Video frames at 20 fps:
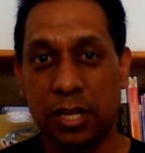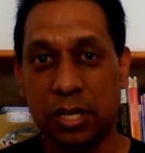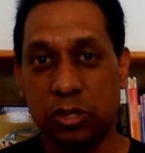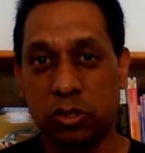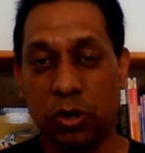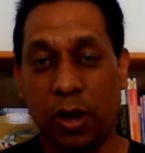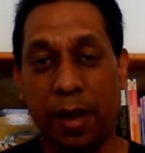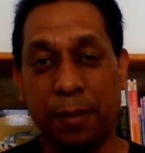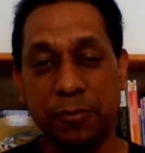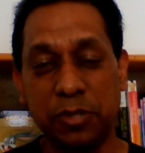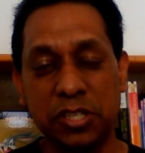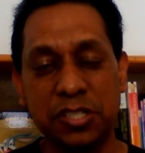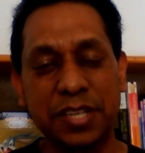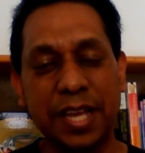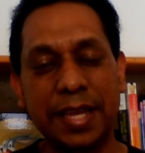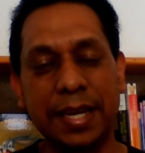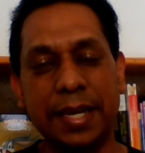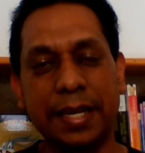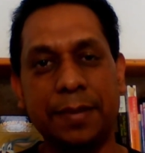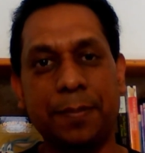So I'm just
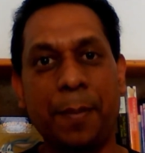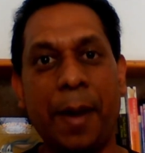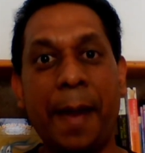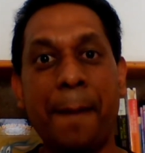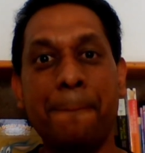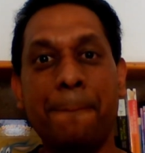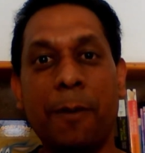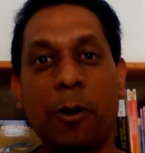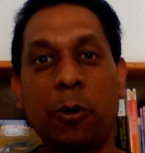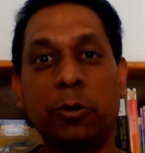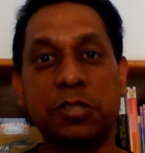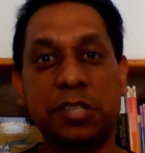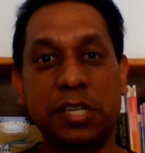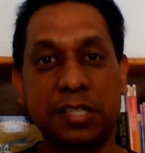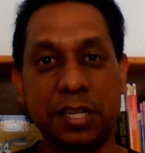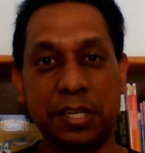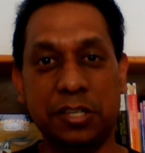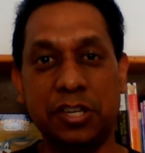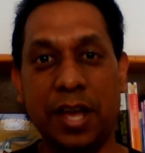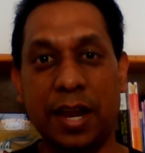saying it might pose
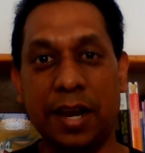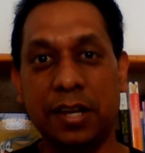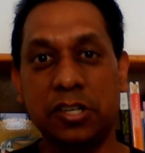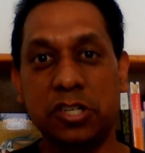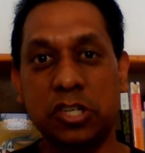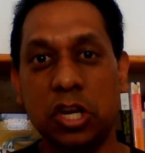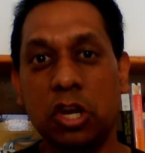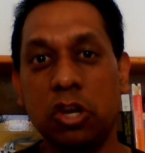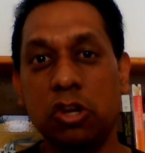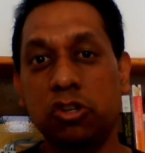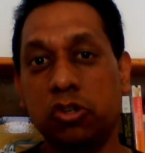as a challenge